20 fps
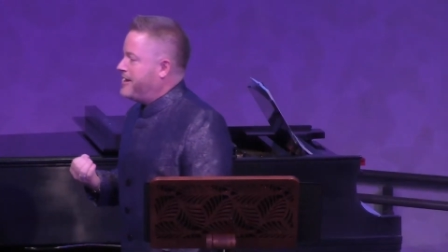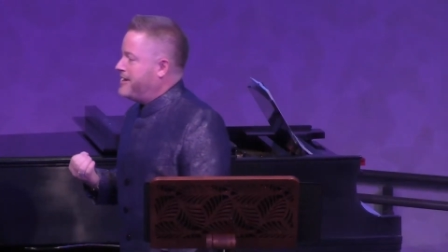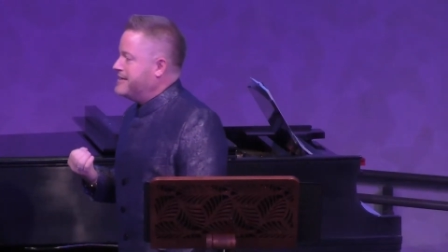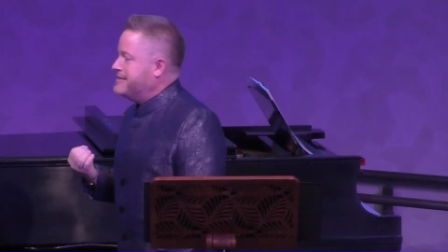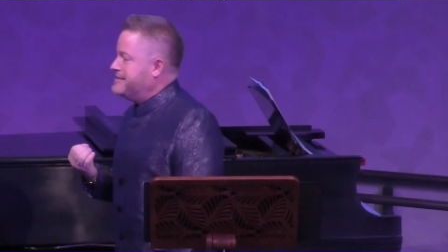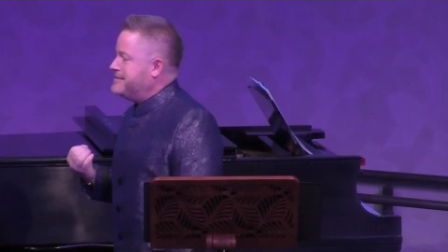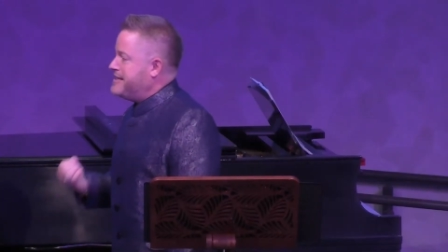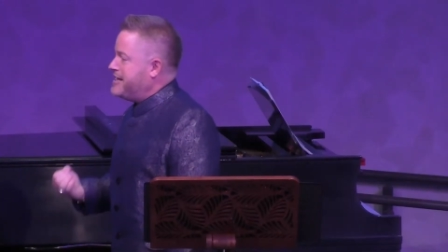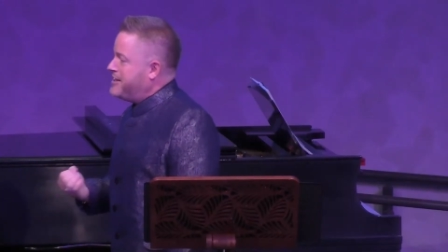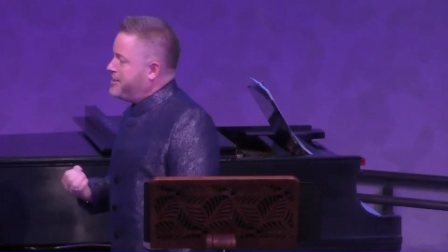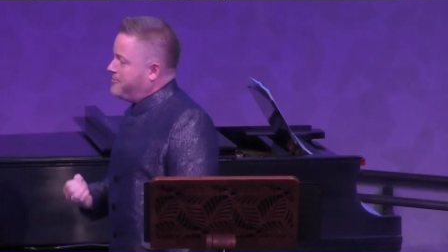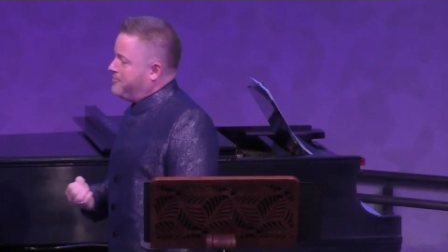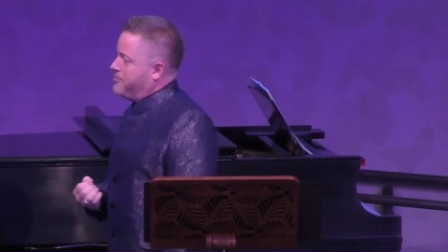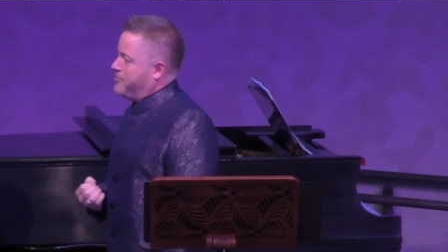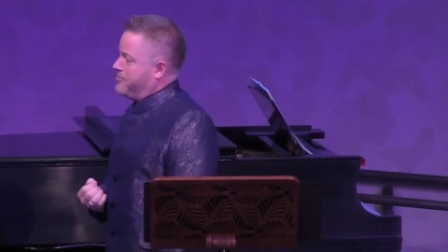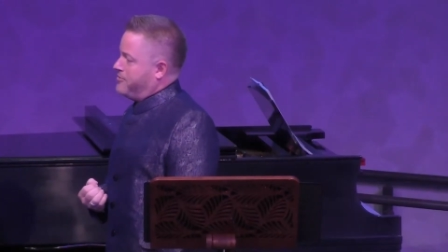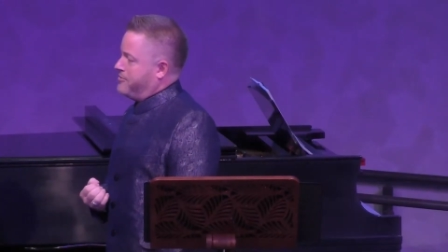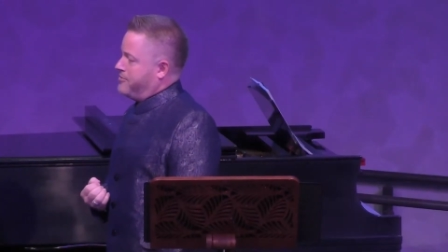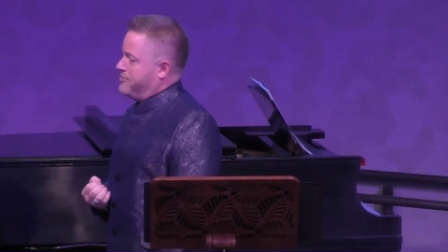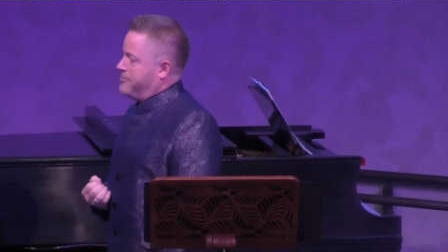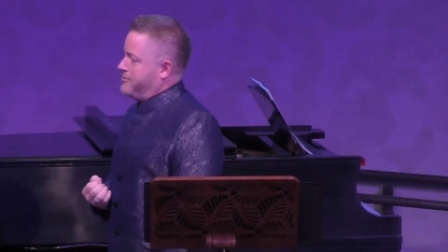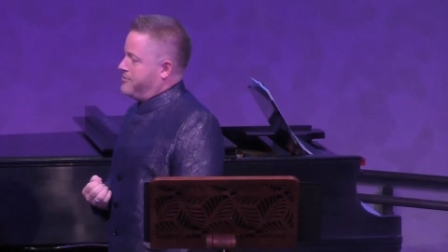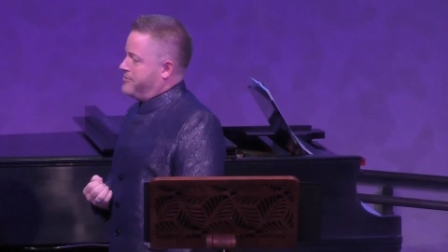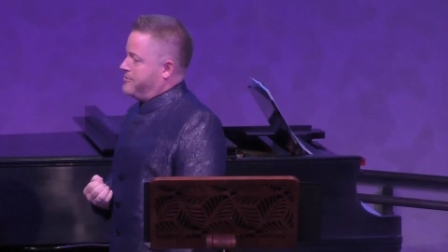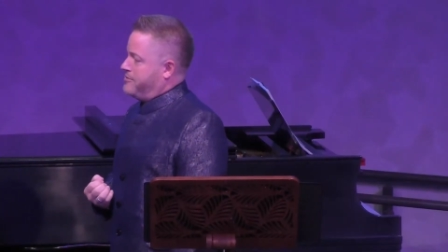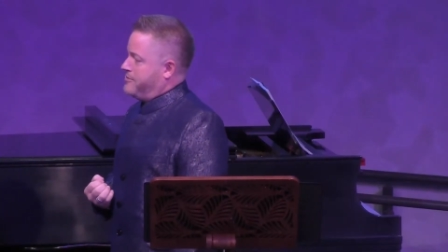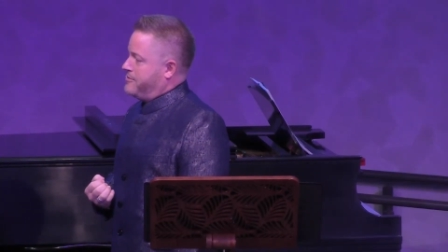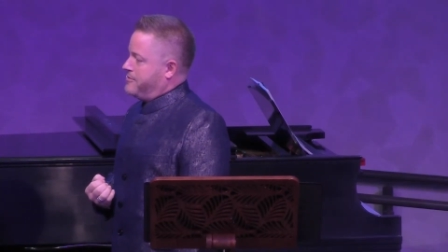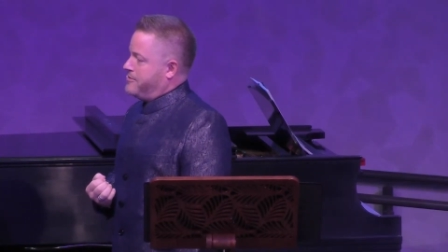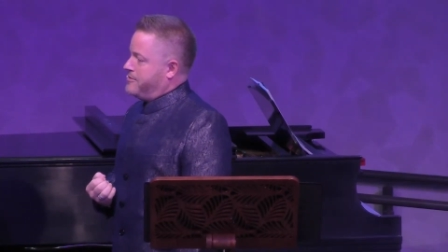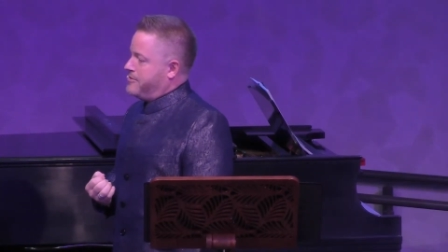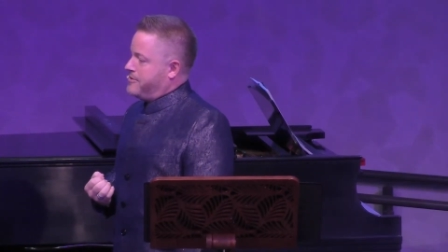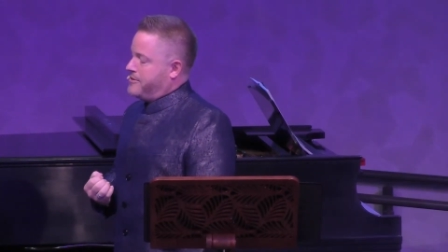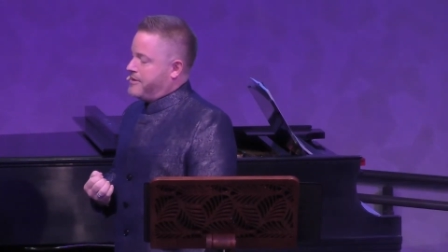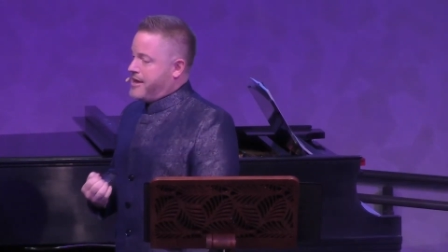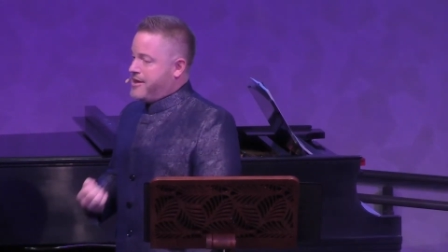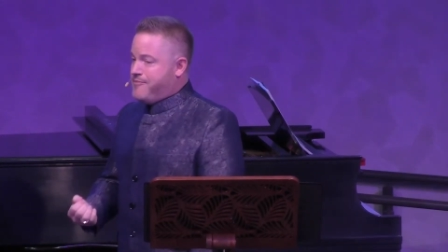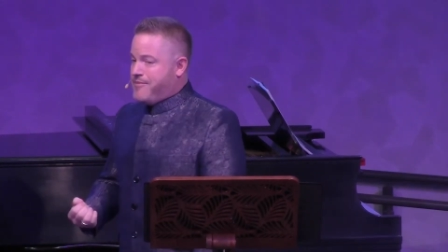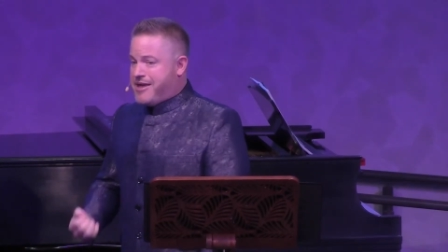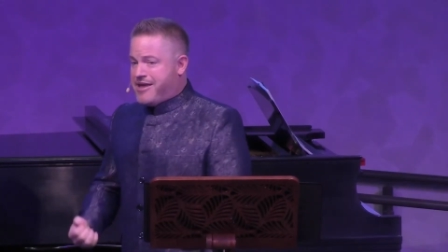untenable.
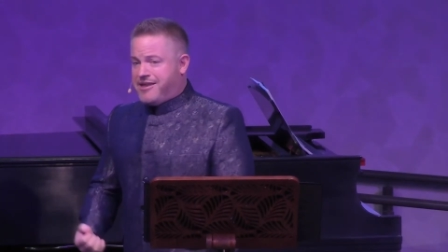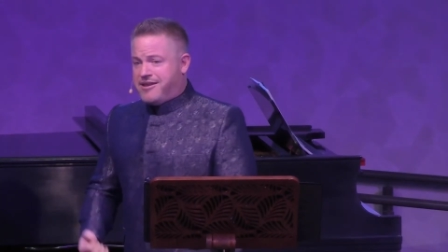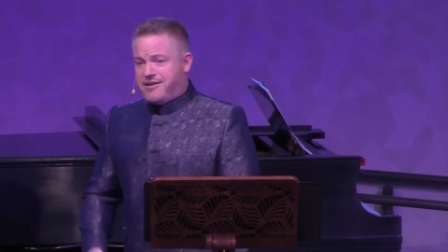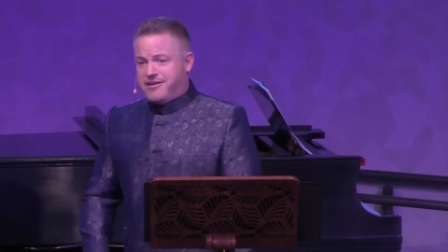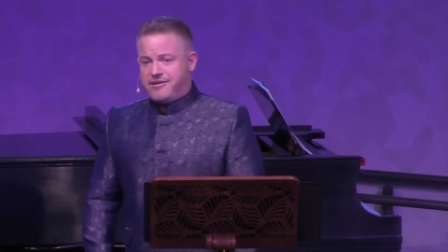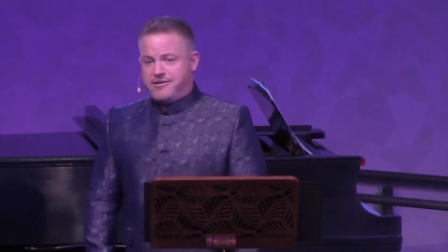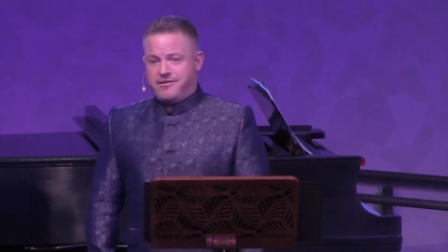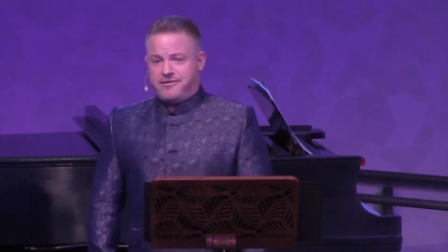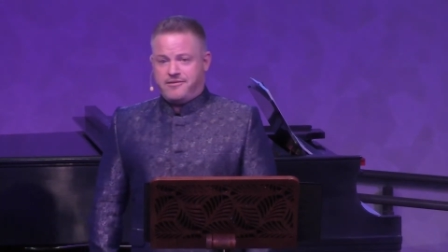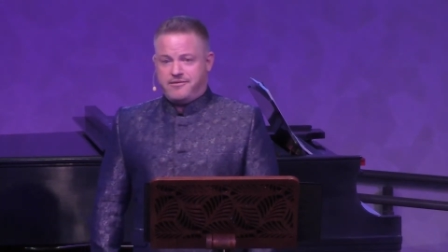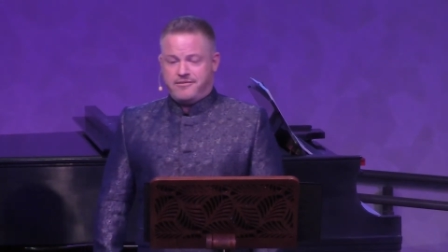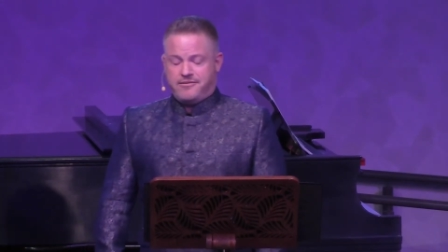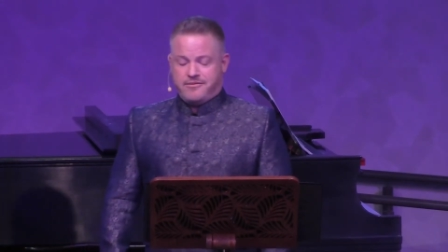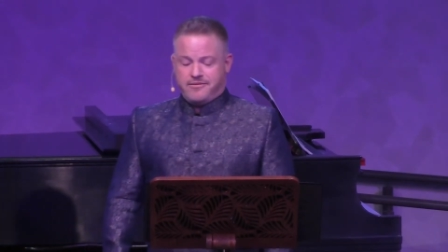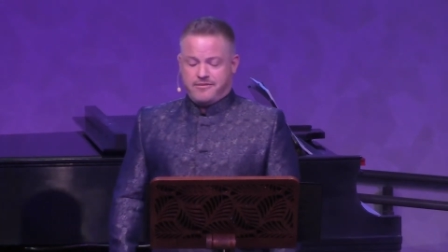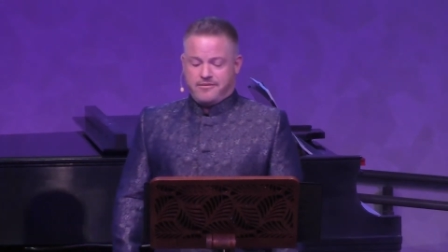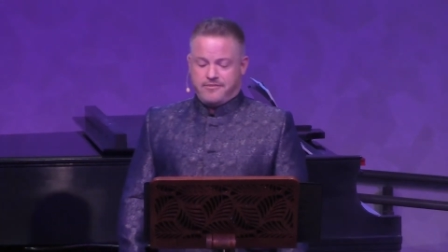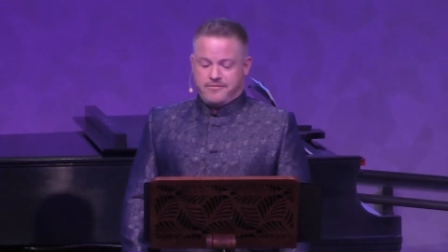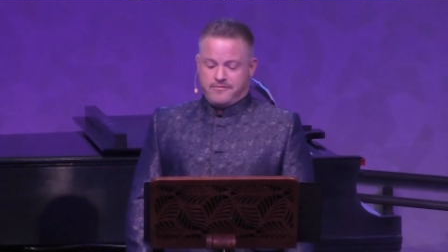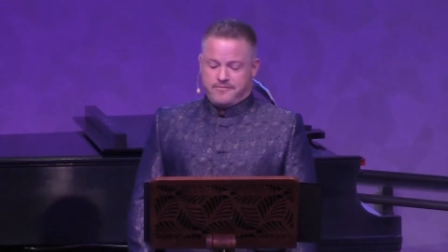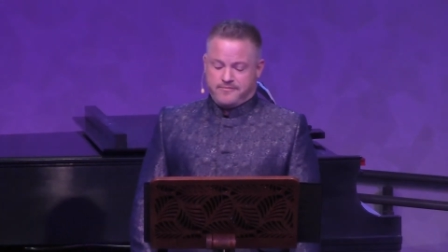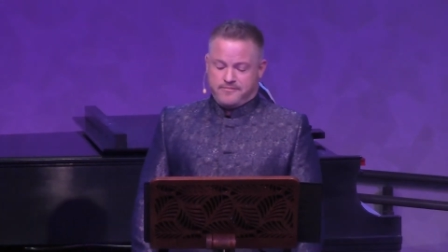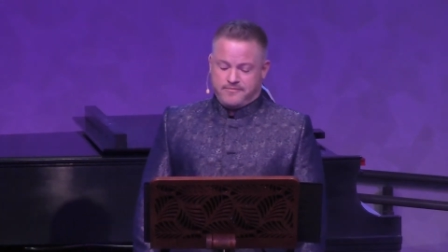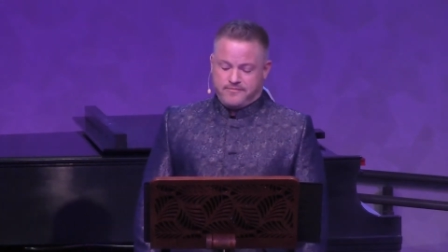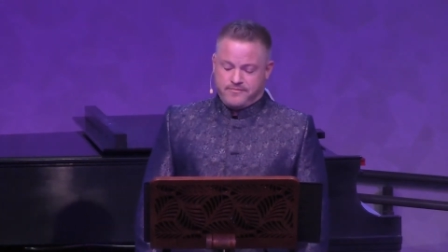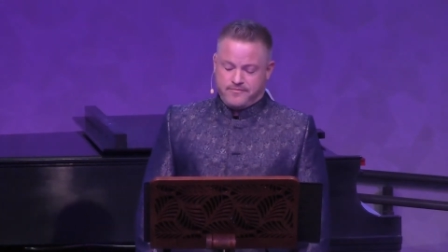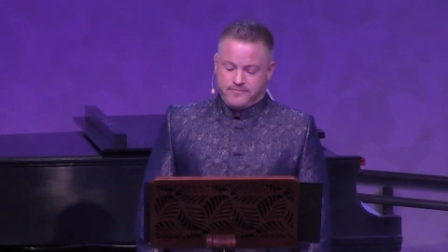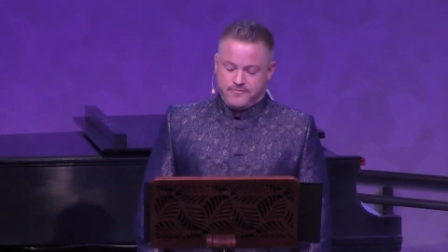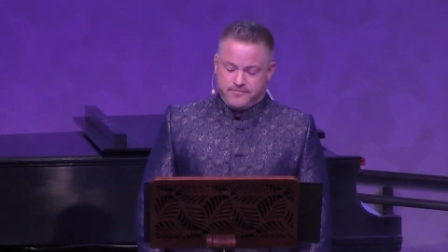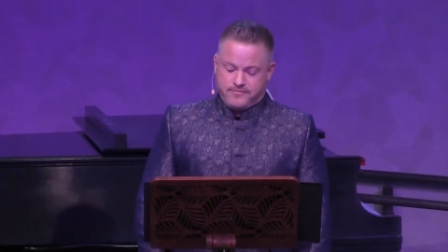Amen? Amen.